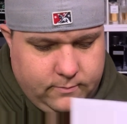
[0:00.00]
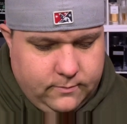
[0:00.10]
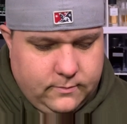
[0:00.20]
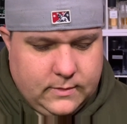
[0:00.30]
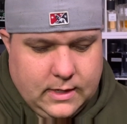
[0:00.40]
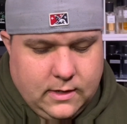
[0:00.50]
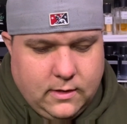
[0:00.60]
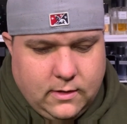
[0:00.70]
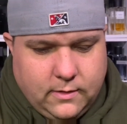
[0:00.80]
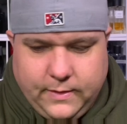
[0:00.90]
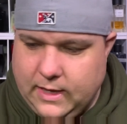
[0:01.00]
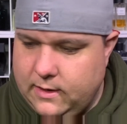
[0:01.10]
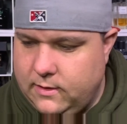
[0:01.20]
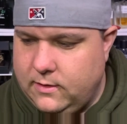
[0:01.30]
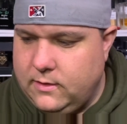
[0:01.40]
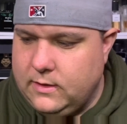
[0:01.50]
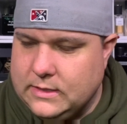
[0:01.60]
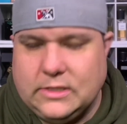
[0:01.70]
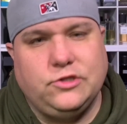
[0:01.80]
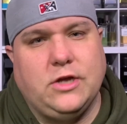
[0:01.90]
Oh, man,
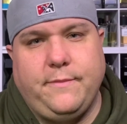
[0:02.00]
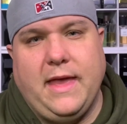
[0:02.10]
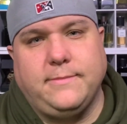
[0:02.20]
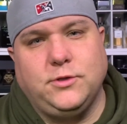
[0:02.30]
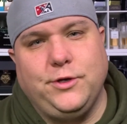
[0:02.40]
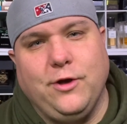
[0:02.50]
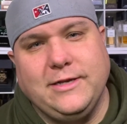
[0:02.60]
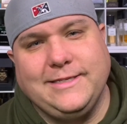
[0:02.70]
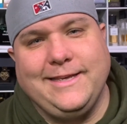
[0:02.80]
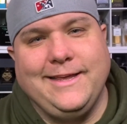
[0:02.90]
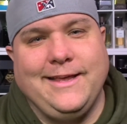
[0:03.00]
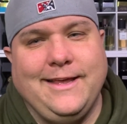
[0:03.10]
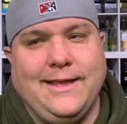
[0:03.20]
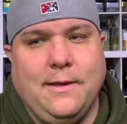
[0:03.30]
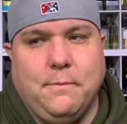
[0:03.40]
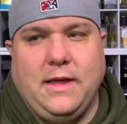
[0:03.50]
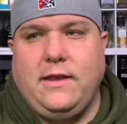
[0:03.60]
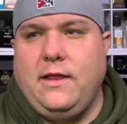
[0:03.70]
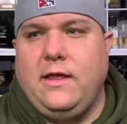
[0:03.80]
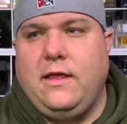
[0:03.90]
it's gonna drive me absolutely crazy. But
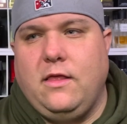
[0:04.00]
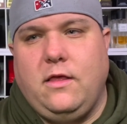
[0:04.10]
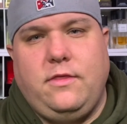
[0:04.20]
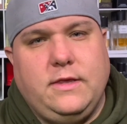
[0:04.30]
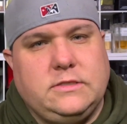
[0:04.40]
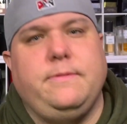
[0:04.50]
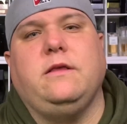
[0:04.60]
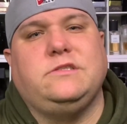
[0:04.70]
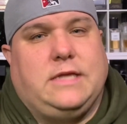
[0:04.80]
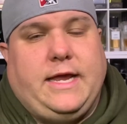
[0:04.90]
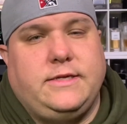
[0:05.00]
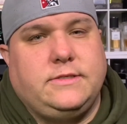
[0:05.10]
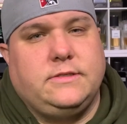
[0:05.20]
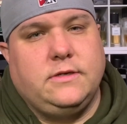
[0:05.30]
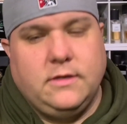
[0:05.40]
the smell is nice.